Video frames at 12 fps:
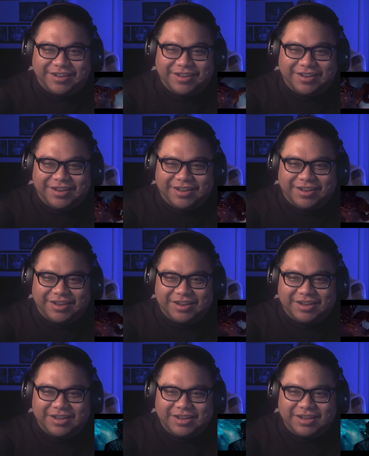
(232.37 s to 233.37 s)

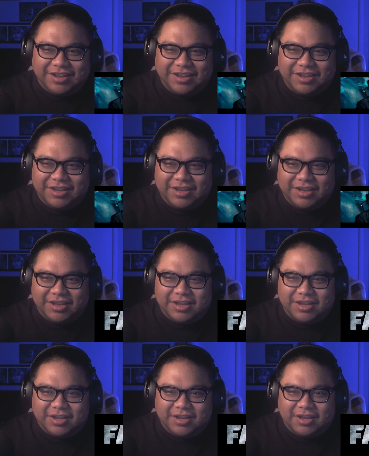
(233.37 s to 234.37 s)
(silence)